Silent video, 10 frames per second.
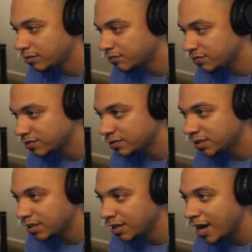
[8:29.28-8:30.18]
Look at
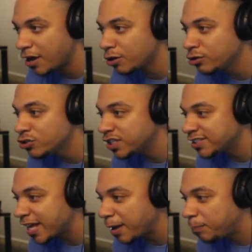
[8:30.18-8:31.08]
that. I, I don't use the
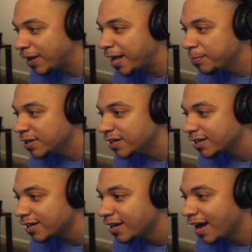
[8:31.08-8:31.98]
same oh
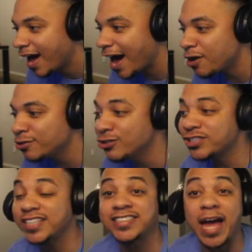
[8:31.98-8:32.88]
playbook. I don't
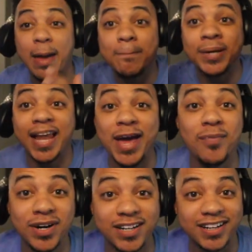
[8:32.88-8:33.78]
use the same
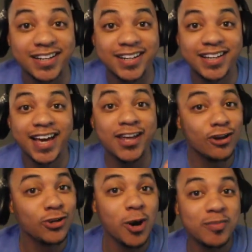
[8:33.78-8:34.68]
playbook. He
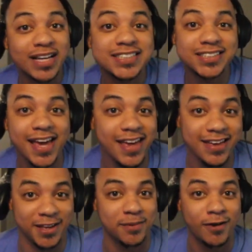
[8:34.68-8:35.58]
don't know my
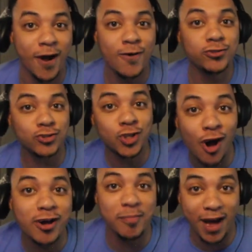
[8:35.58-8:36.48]
scheme. What you
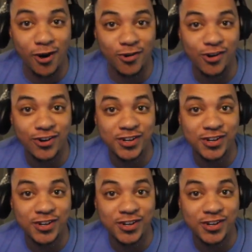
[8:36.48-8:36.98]
talking about?